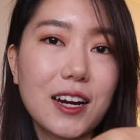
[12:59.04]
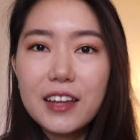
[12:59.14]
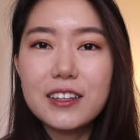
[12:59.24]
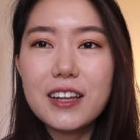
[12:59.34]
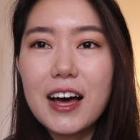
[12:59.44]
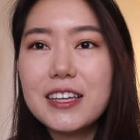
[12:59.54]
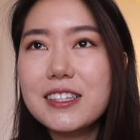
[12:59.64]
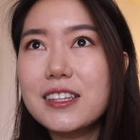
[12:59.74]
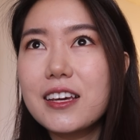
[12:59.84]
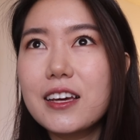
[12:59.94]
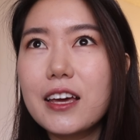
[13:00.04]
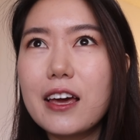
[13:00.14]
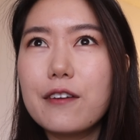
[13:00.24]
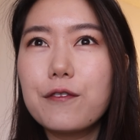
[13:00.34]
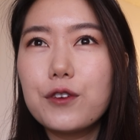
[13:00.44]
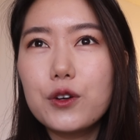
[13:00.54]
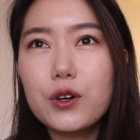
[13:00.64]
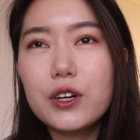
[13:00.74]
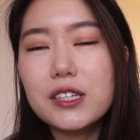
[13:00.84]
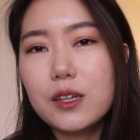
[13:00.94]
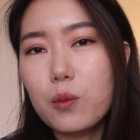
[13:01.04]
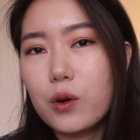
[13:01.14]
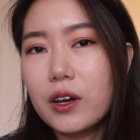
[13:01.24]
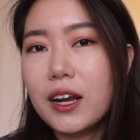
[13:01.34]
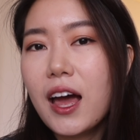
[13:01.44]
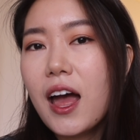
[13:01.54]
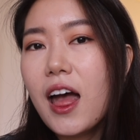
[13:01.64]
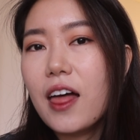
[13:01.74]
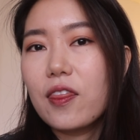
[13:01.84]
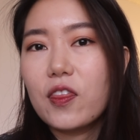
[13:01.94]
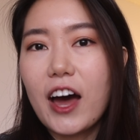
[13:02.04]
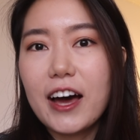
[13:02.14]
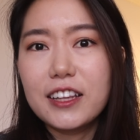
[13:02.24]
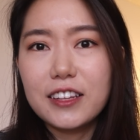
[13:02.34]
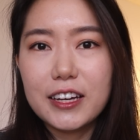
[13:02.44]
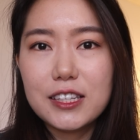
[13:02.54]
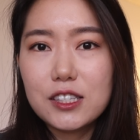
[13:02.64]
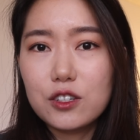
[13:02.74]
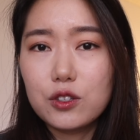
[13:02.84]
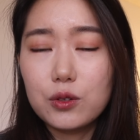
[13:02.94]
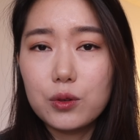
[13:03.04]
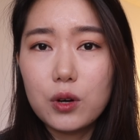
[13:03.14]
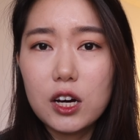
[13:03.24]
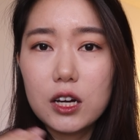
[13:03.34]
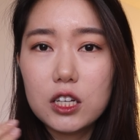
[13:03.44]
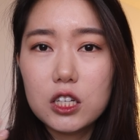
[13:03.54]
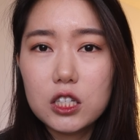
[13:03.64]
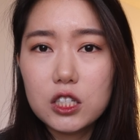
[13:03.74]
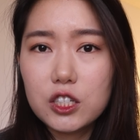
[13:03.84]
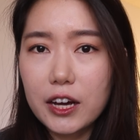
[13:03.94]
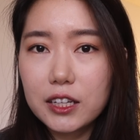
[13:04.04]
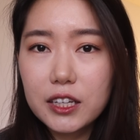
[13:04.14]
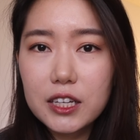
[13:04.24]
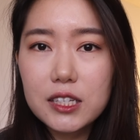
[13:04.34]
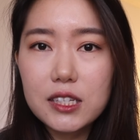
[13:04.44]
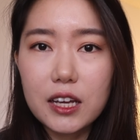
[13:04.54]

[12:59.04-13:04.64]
And the last thing, if you're someone that likes to do checklists